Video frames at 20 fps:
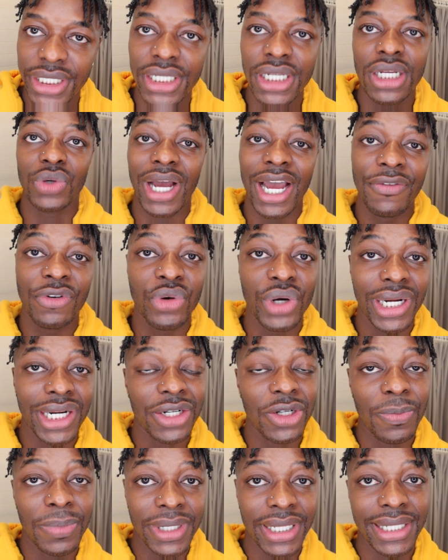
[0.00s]
So I have
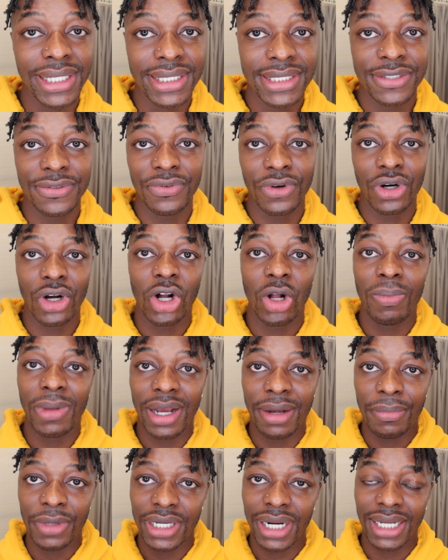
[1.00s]
created a playlist for all
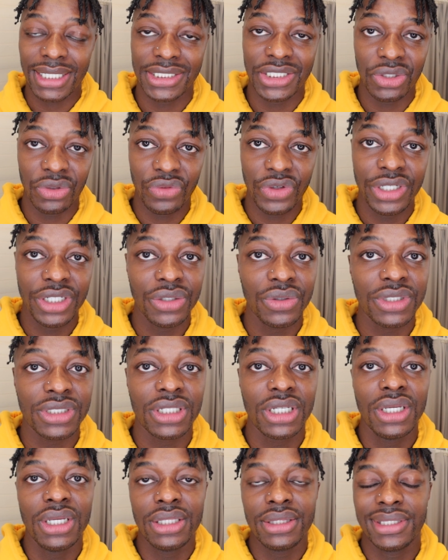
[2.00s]
my Minoxidil
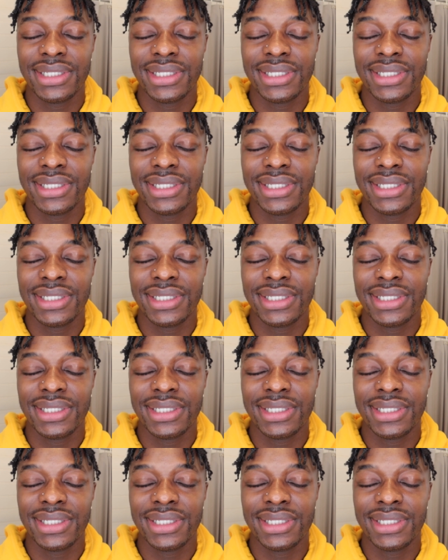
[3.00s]
videos.